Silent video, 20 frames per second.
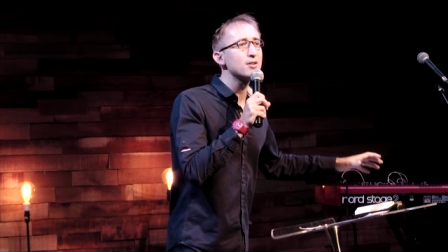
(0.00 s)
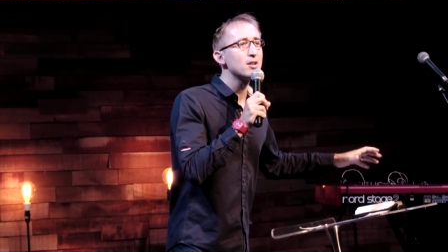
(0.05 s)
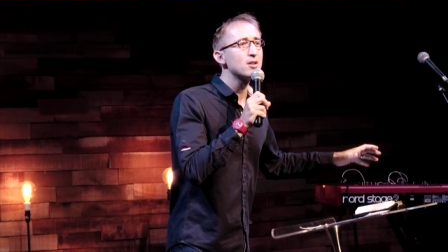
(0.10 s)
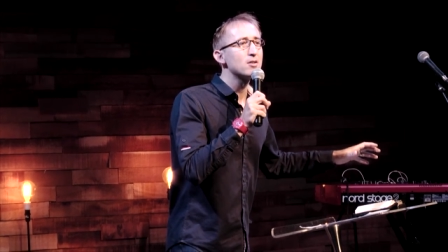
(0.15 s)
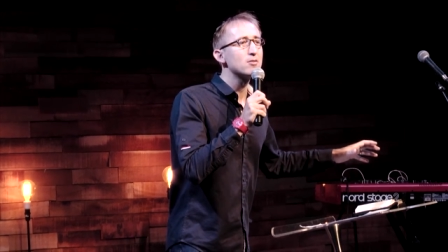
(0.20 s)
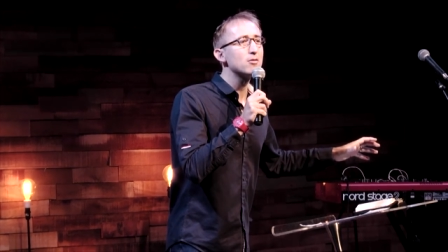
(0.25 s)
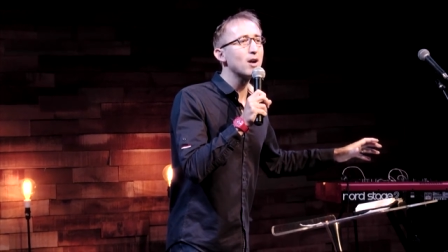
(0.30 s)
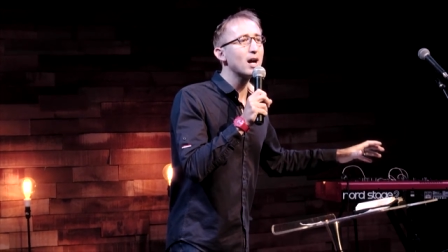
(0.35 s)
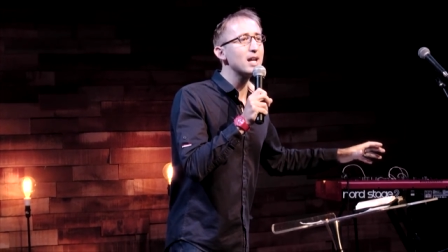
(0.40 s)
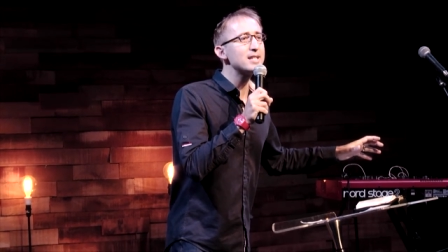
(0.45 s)

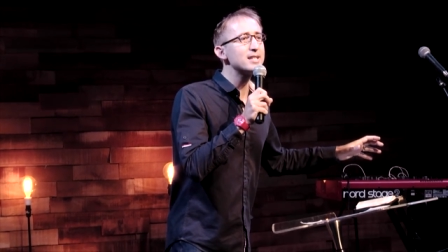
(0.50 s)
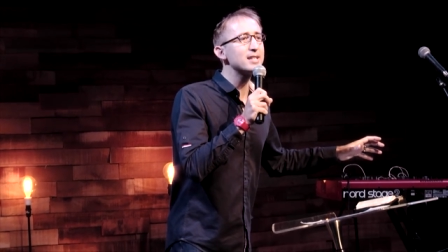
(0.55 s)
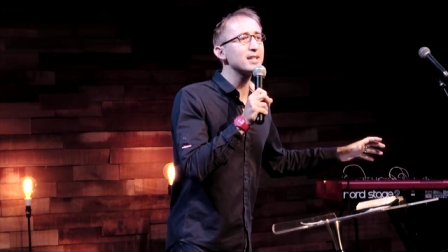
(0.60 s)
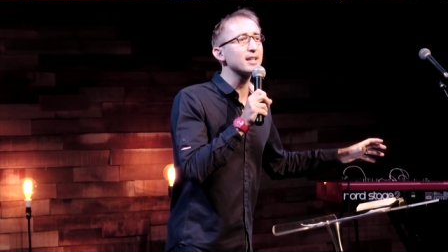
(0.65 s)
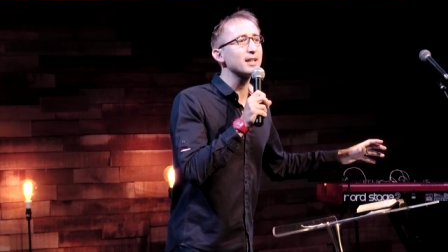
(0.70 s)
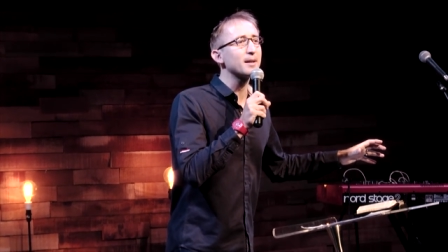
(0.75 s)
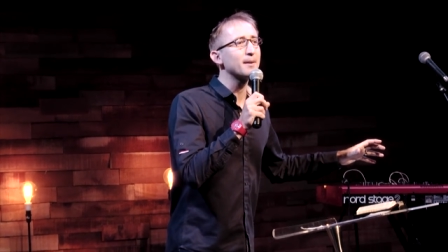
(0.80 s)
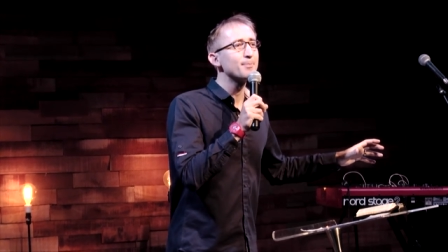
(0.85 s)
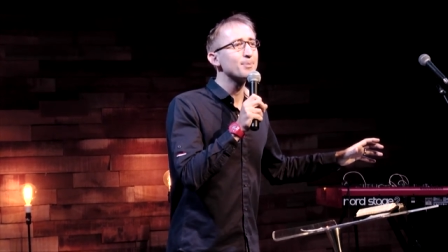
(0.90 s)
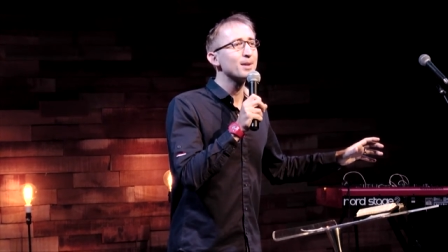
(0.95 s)
writing,
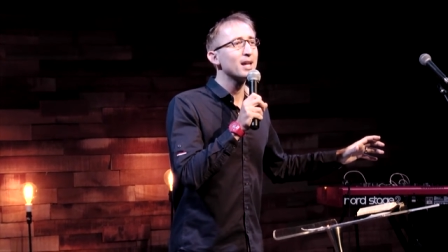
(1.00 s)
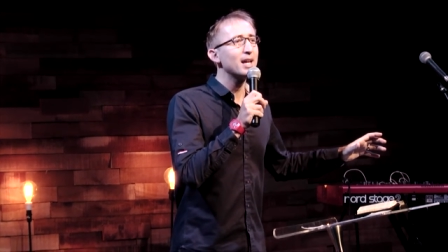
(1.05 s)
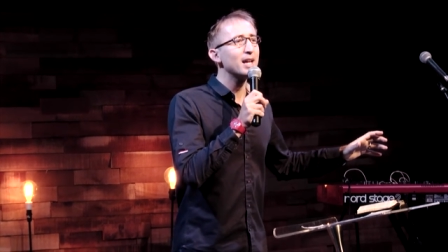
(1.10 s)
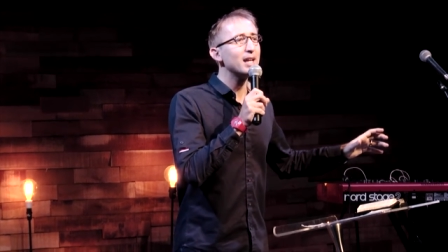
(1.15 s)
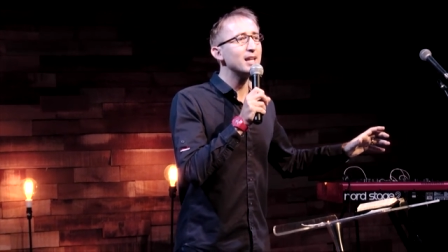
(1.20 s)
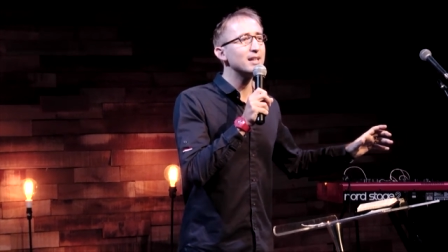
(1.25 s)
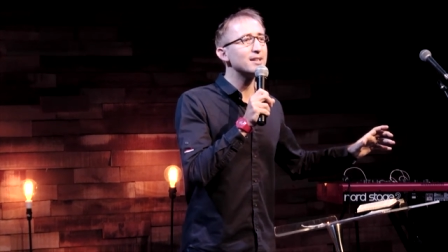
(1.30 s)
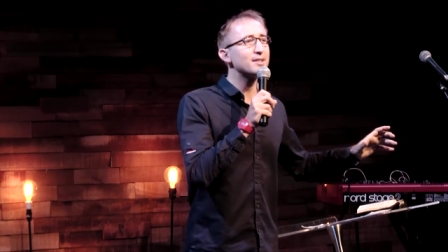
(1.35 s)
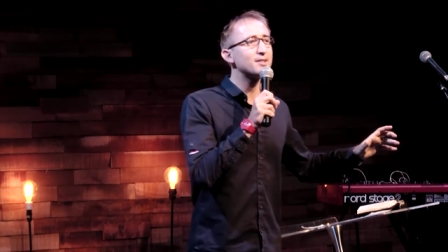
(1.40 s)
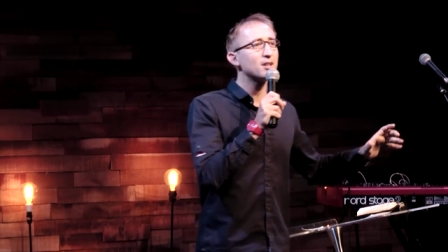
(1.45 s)

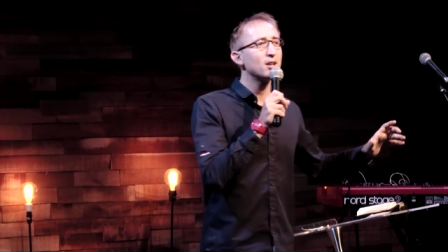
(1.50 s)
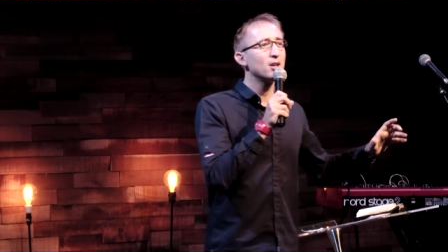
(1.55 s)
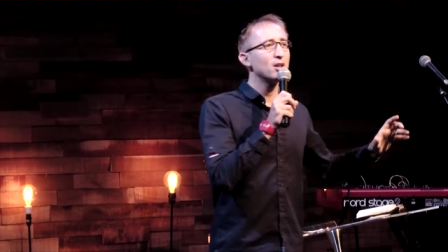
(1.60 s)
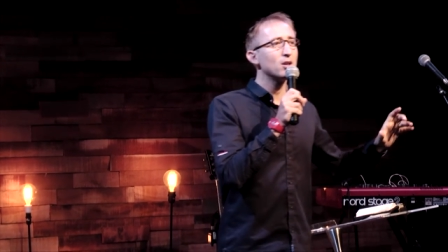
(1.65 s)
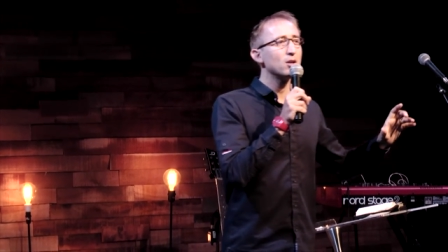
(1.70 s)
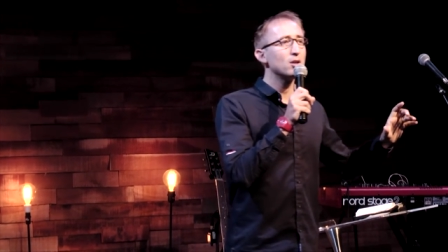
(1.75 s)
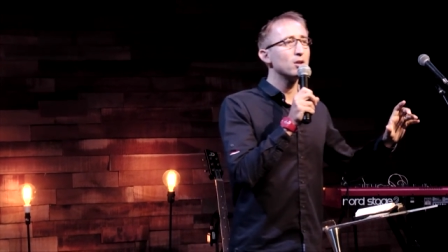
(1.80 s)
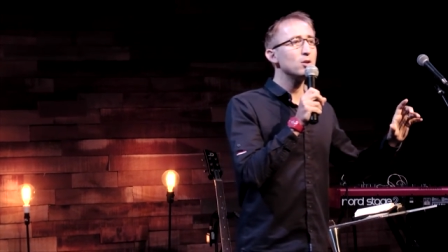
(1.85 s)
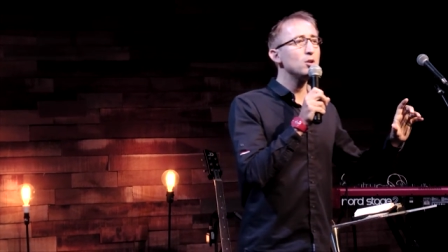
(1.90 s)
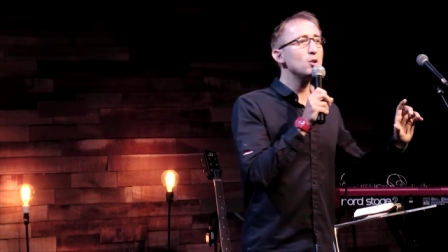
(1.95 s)
is
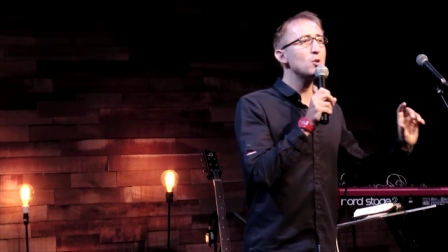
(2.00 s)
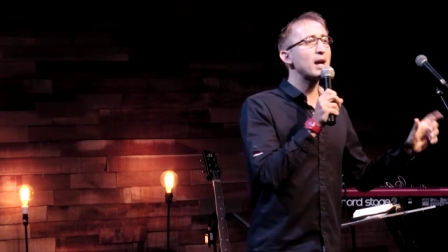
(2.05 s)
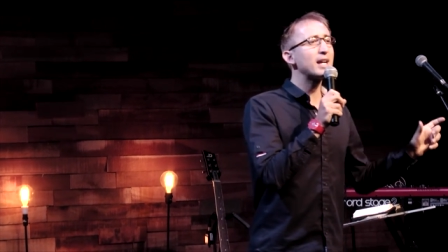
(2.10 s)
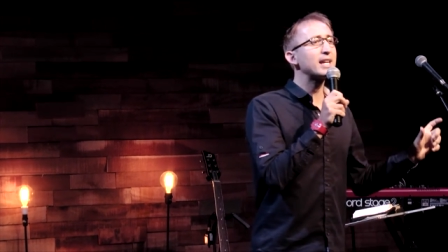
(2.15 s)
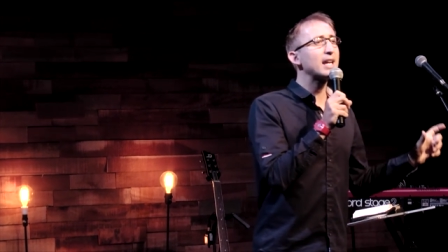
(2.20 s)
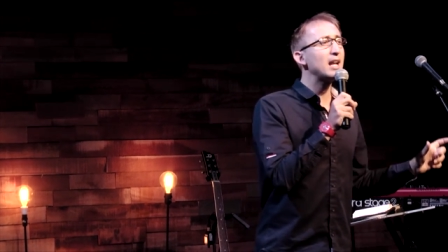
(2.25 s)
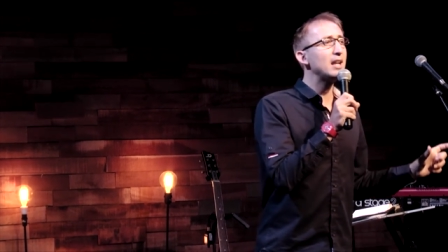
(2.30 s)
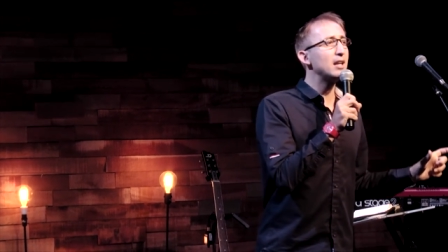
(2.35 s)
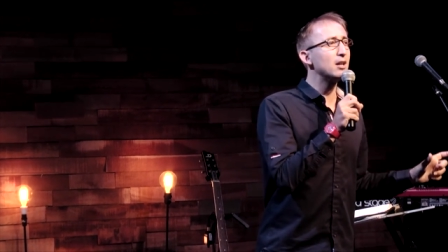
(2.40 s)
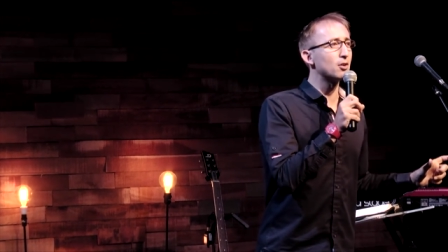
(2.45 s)

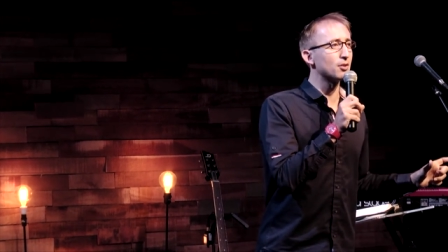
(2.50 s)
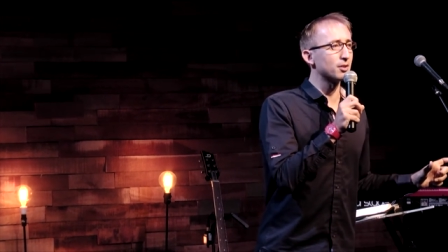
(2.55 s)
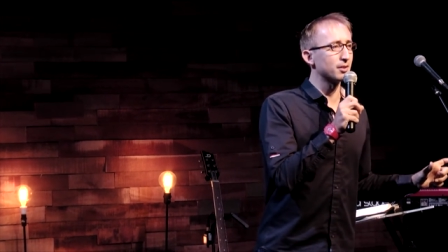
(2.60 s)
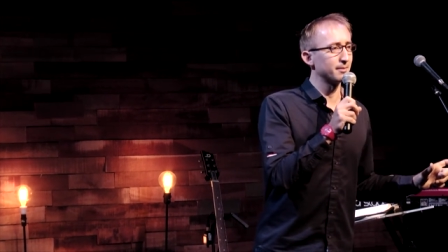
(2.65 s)
euangelion.